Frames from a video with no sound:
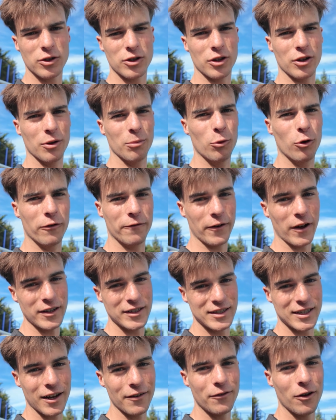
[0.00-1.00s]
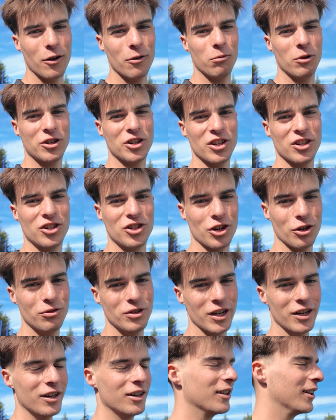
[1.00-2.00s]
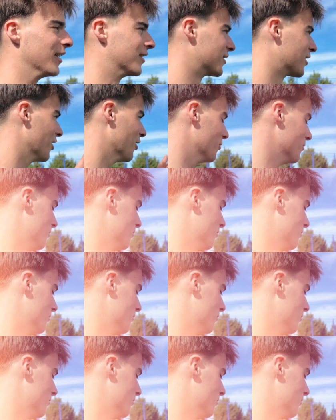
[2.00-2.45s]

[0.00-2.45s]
to the more fun stuff, which is shooting. Let's go.